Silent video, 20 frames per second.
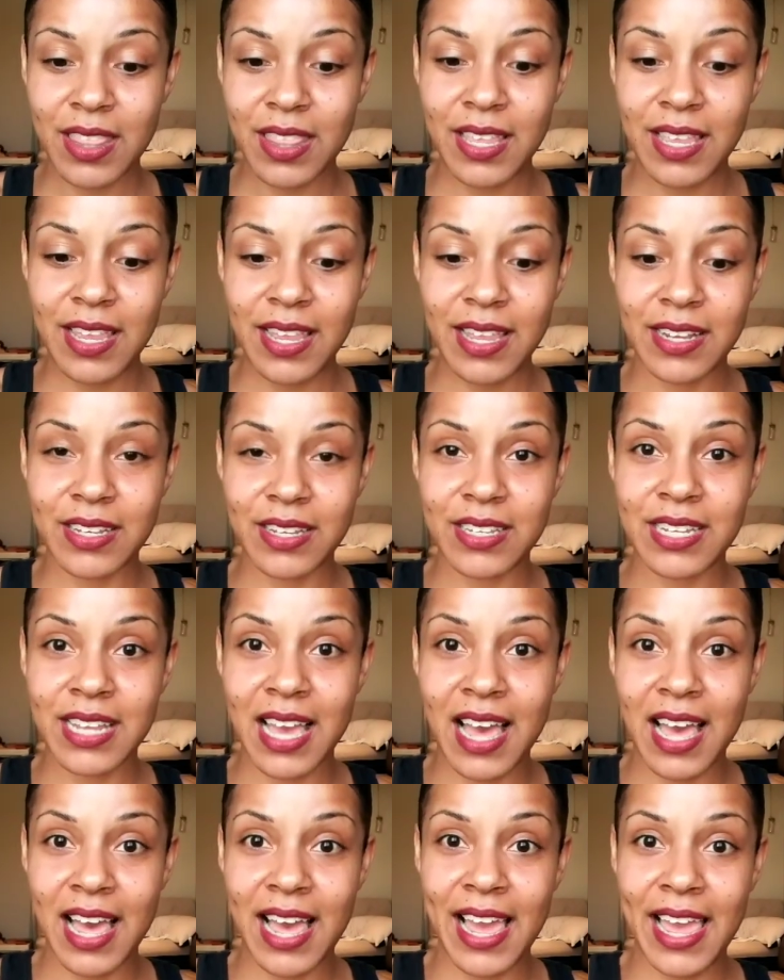the
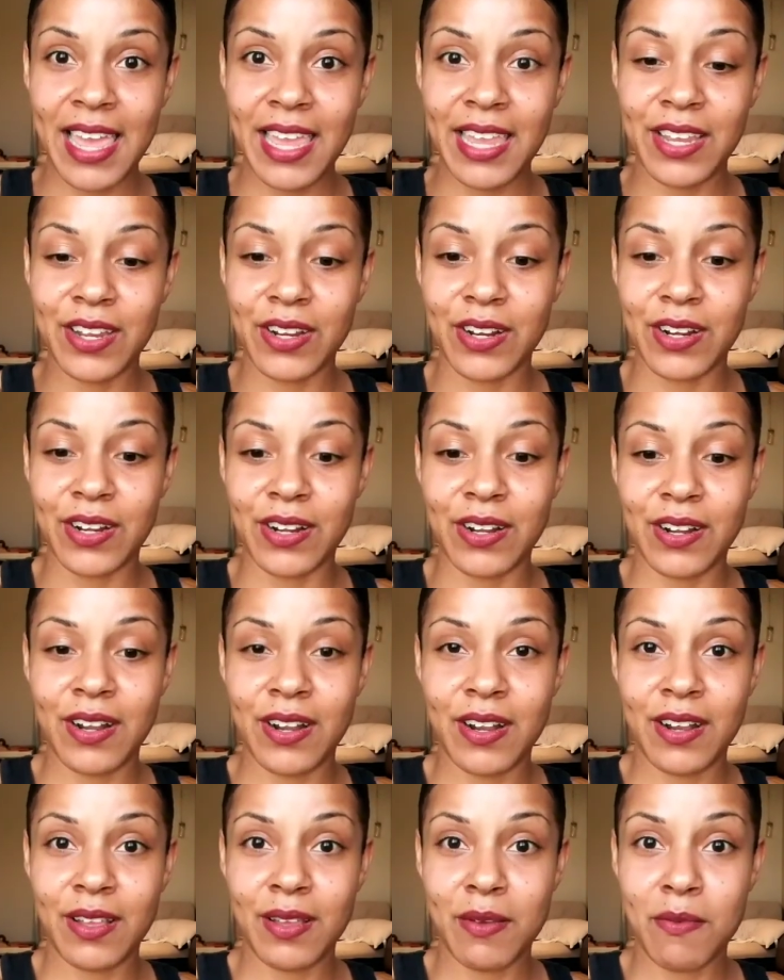entire
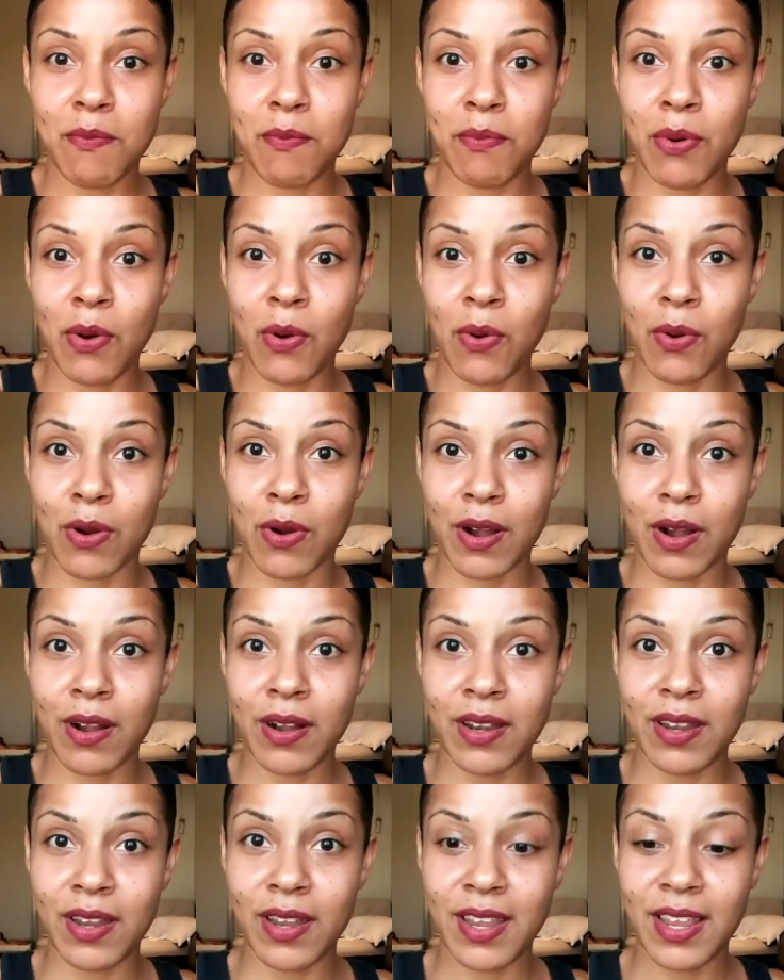
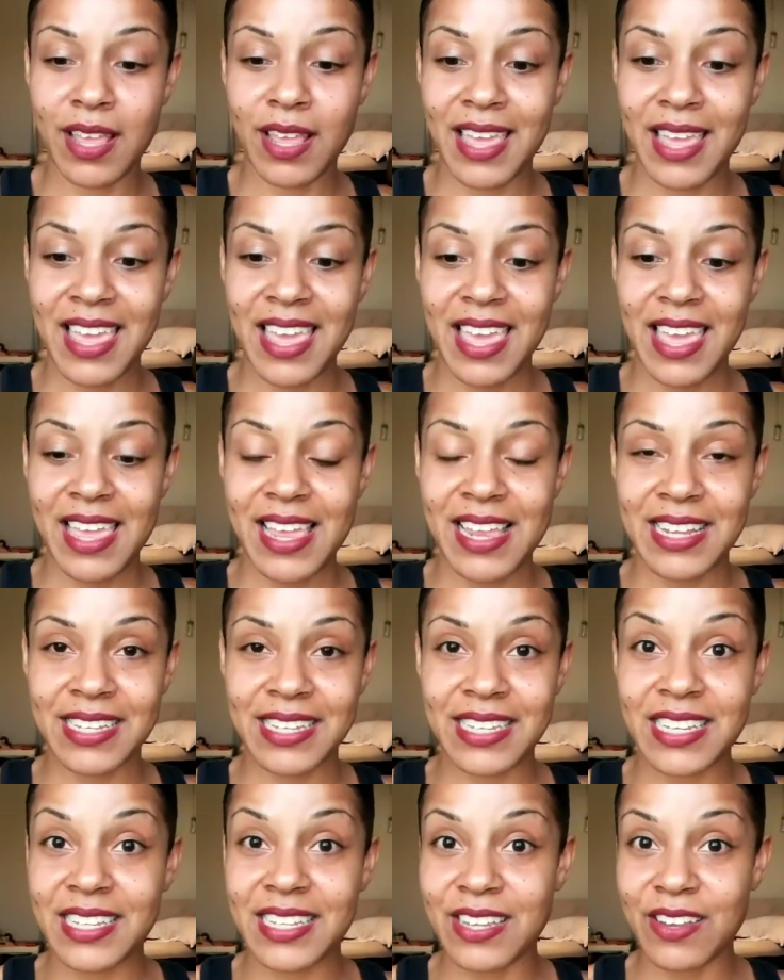board
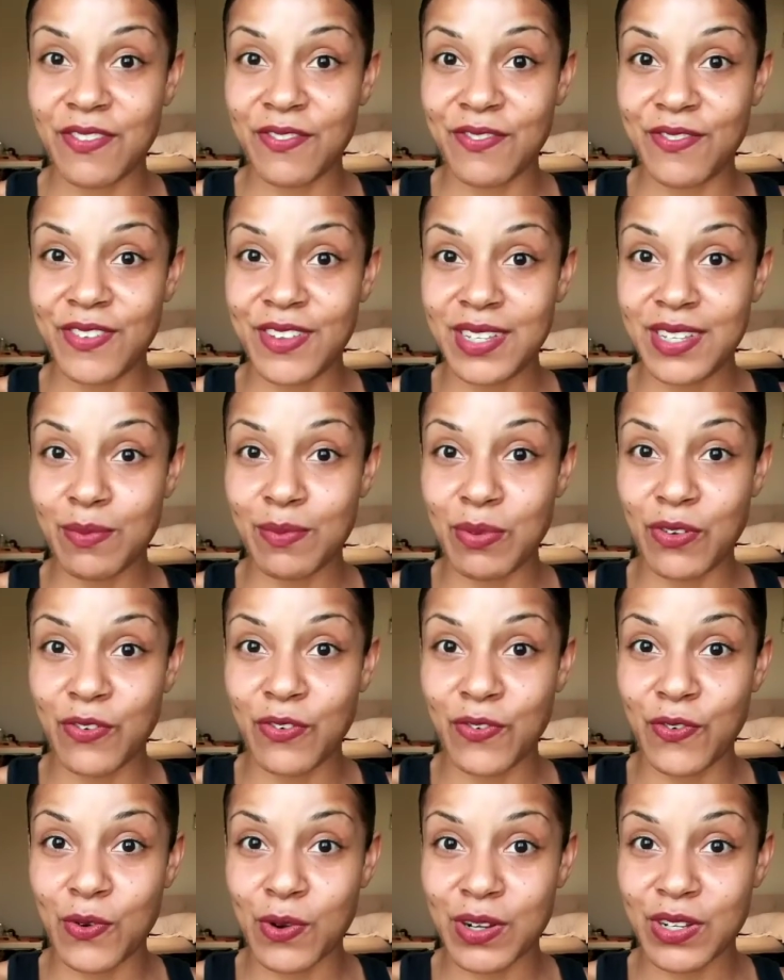is this invisible
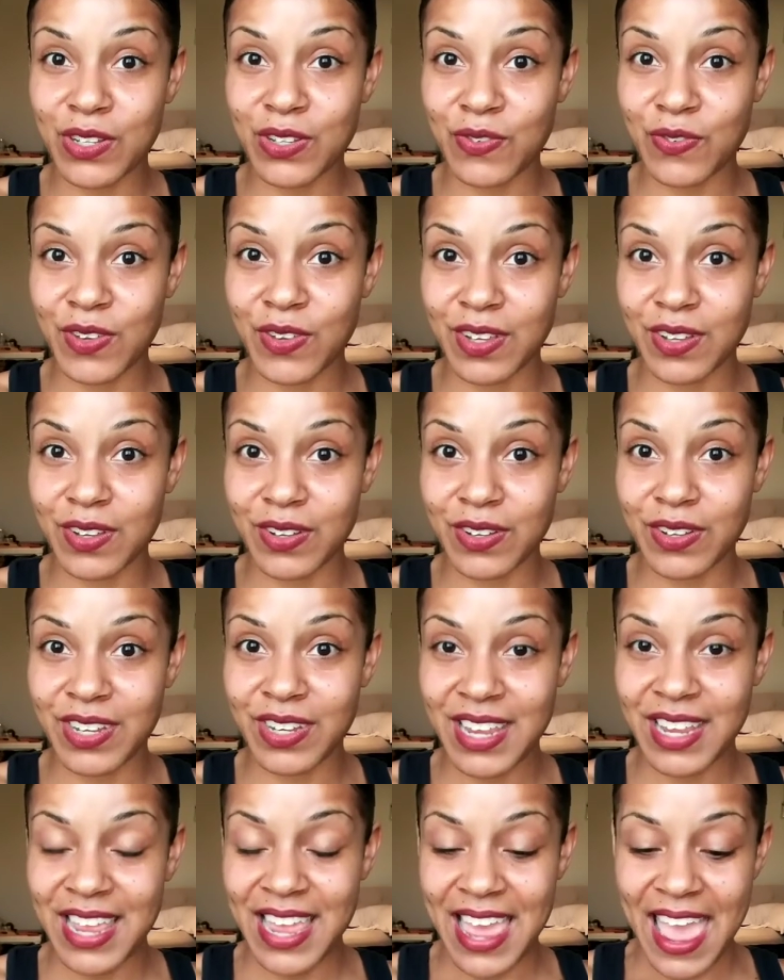force field.
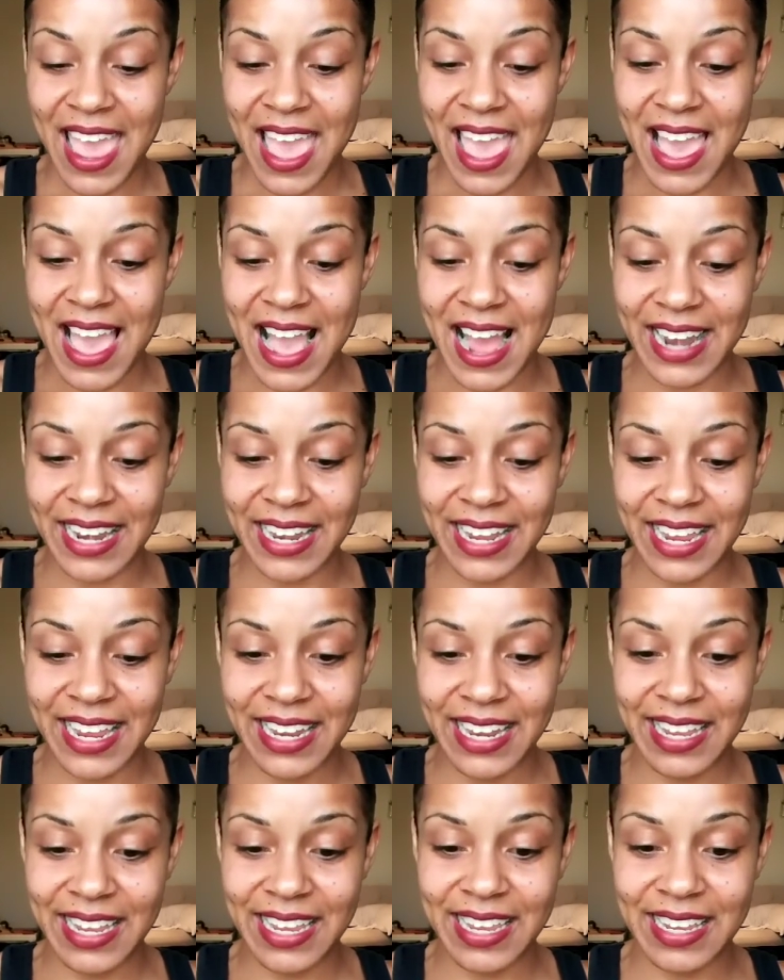And
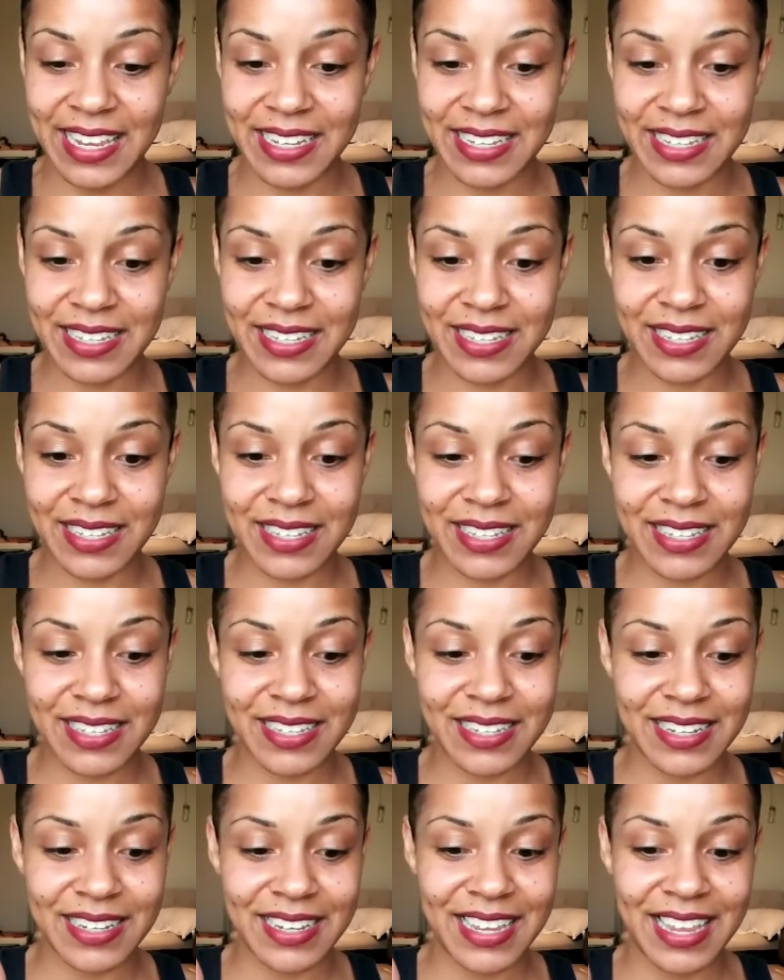it
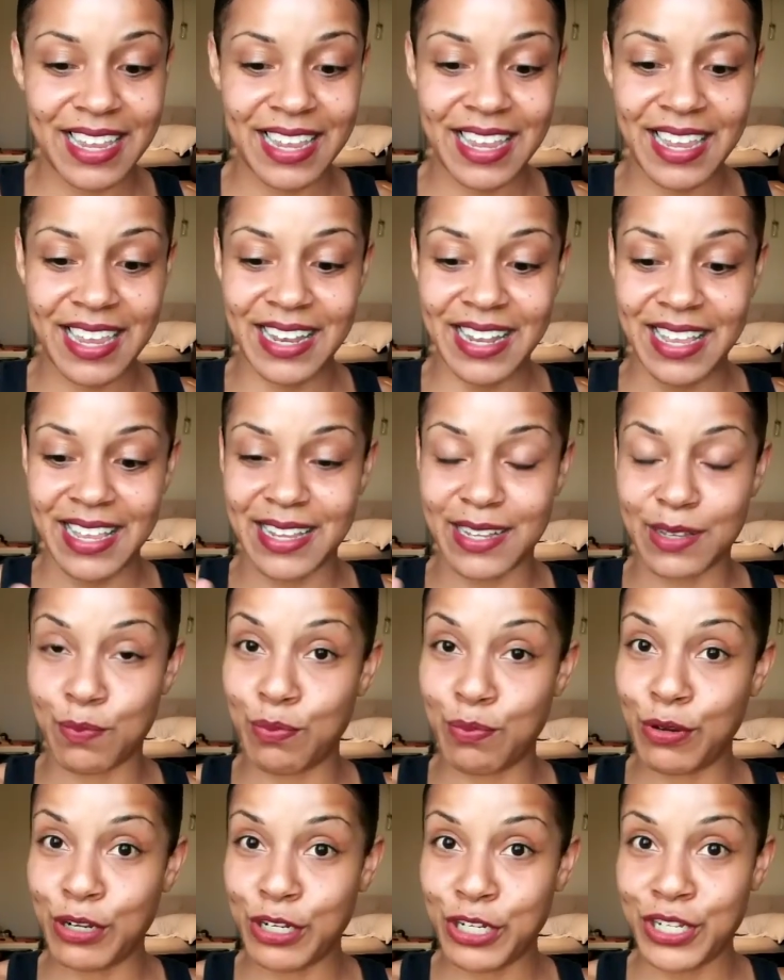is
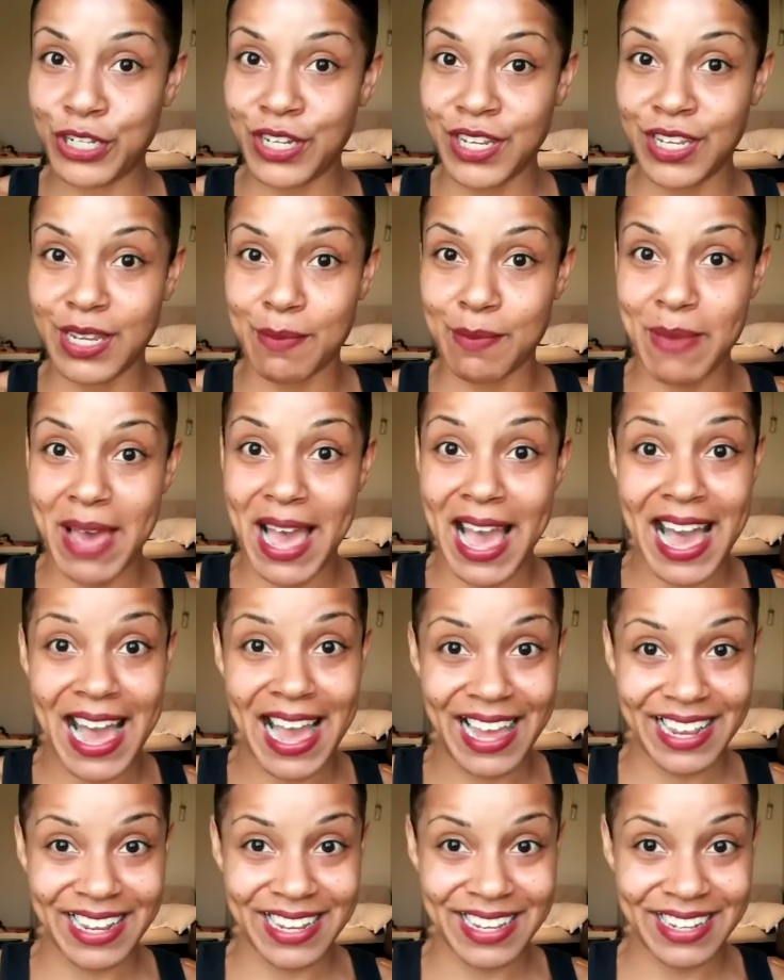pushing you
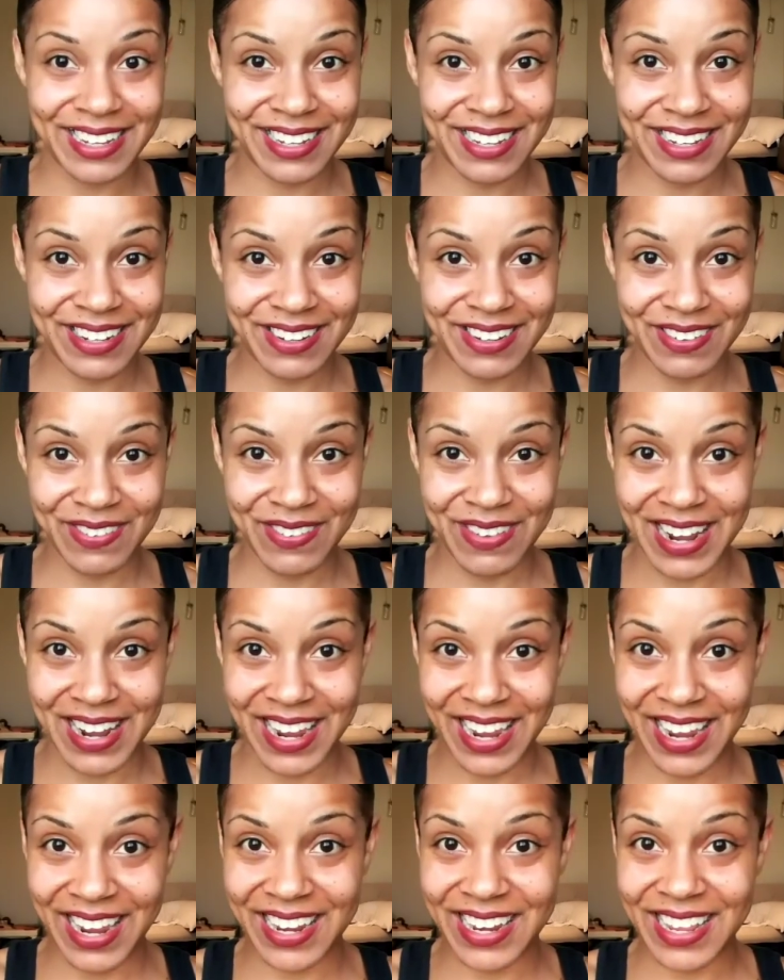back,
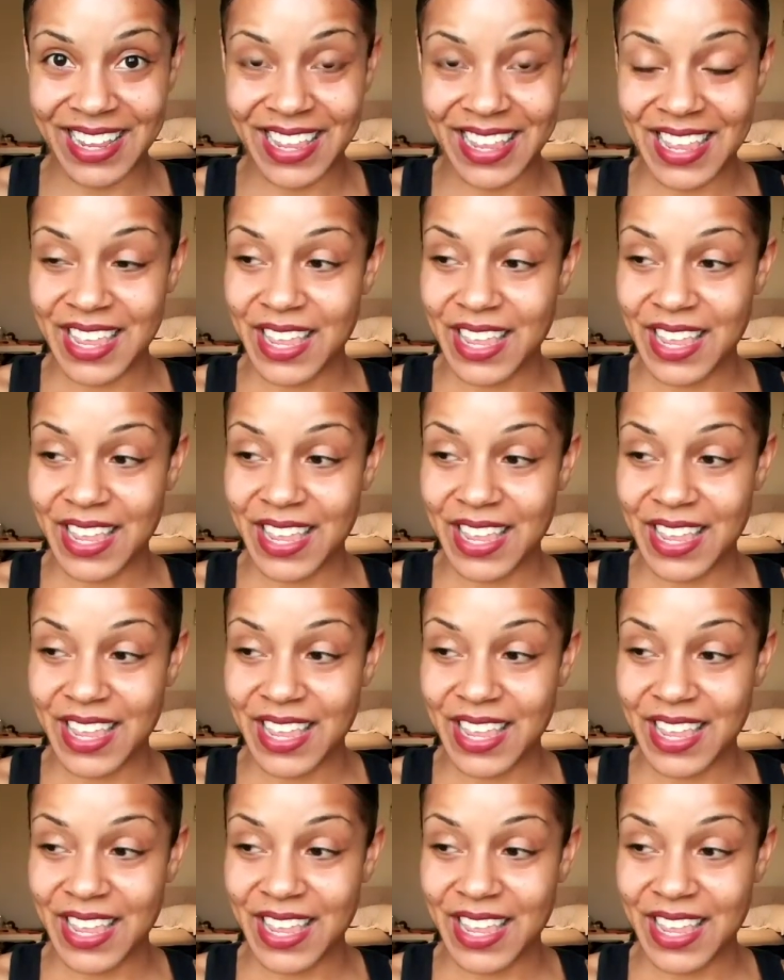right?